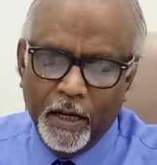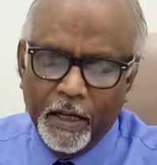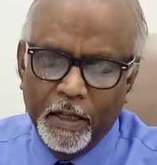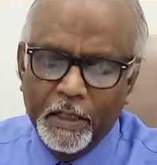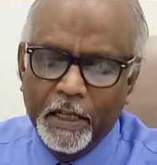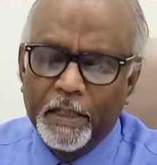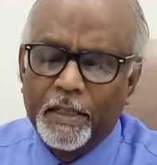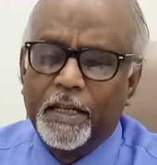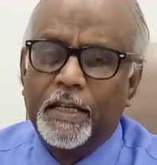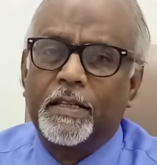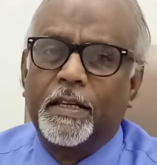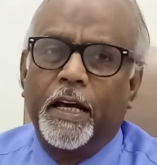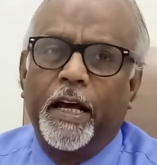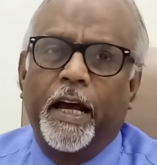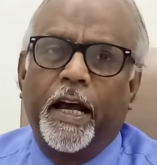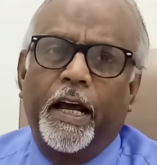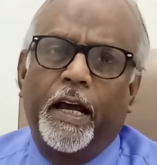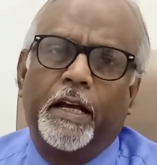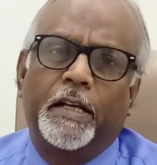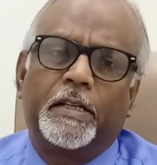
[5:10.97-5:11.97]
This is
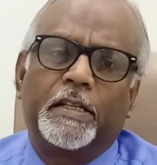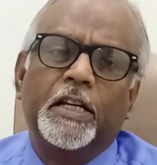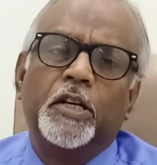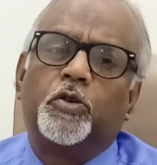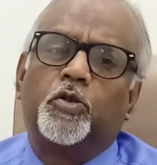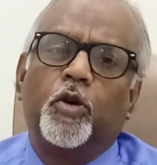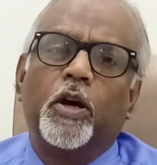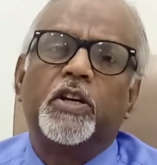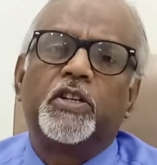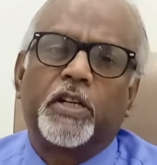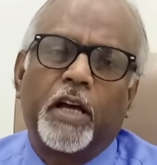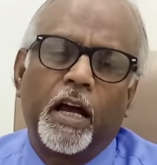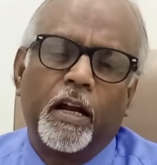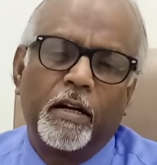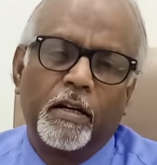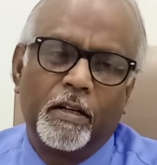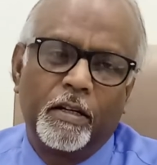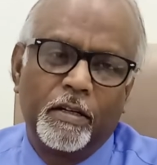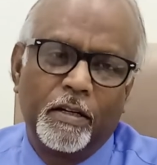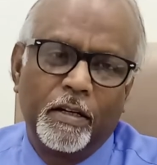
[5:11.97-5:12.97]
a
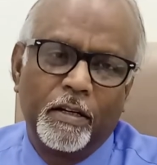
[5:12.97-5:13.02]
situation.